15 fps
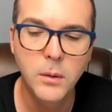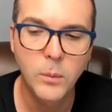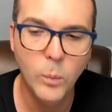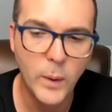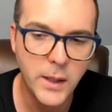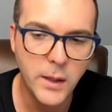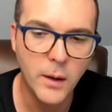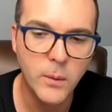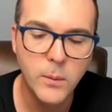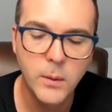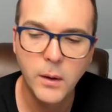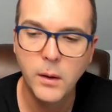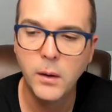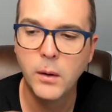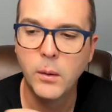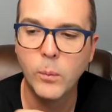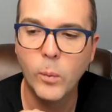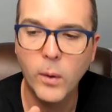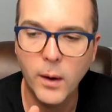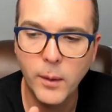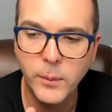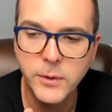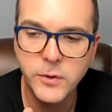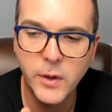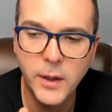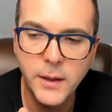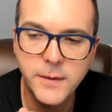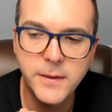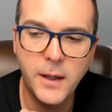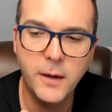window where I was
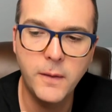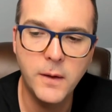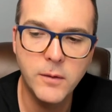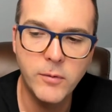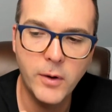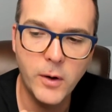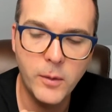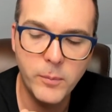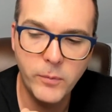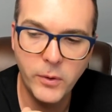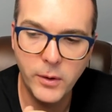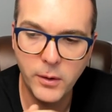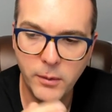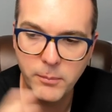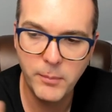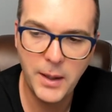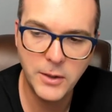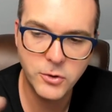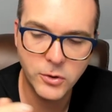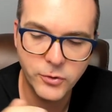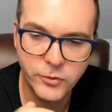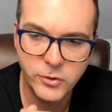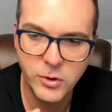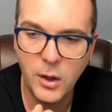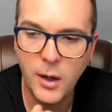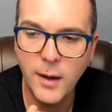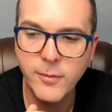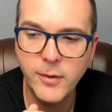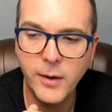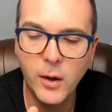uh, setting the, the modules to
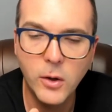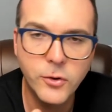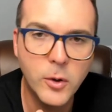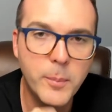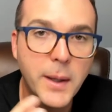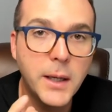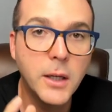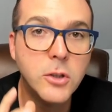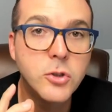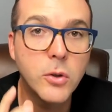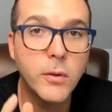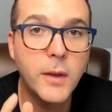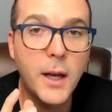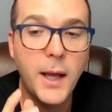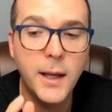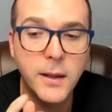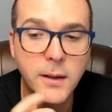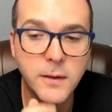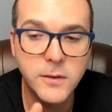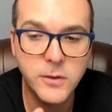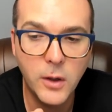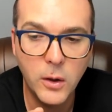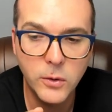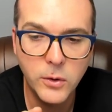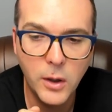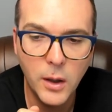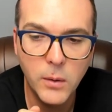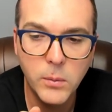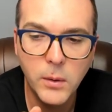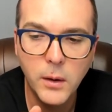off and also making sure that I had installed
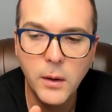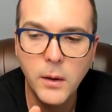Go.